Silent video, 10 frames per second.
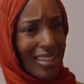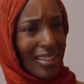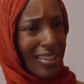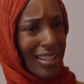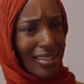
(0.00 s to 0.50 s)

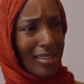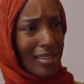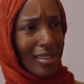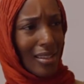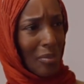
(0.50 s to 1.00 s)

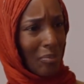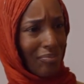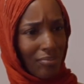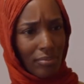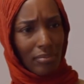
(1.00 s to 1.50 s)
that's,
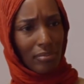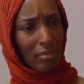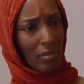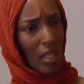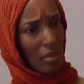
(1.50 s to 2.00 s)
um,
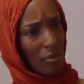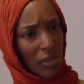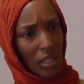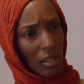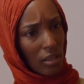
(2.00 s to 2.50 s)
that's
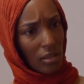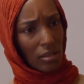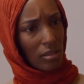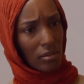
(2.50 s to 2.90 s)
ridiculous. Have you